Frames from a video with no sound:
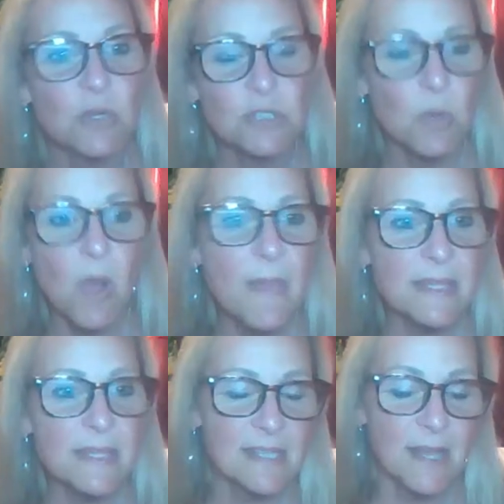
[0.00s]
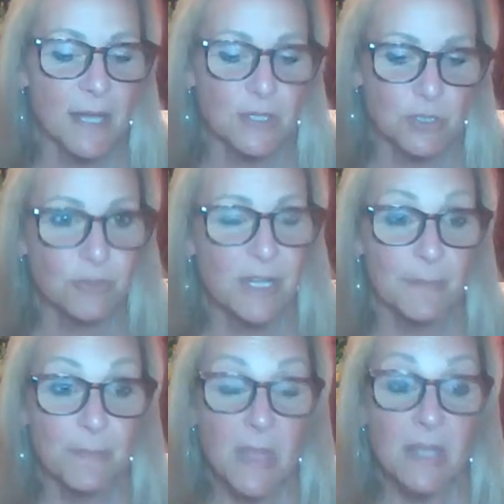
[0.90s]
So on this
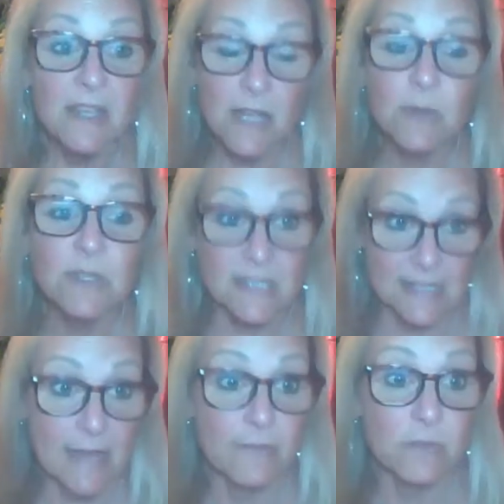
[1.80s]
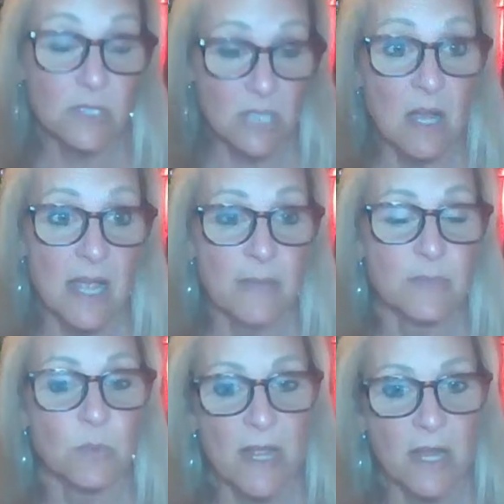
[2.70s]
trip, there were several
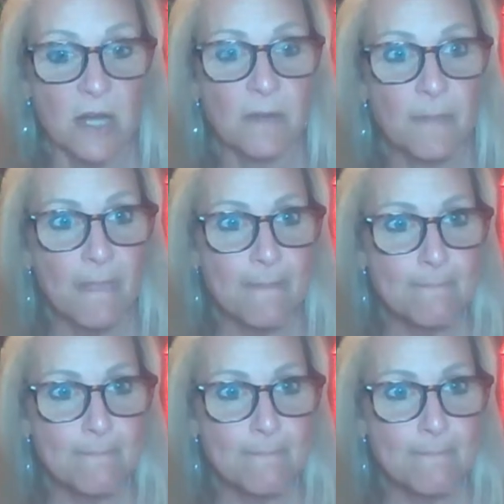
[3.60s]
times where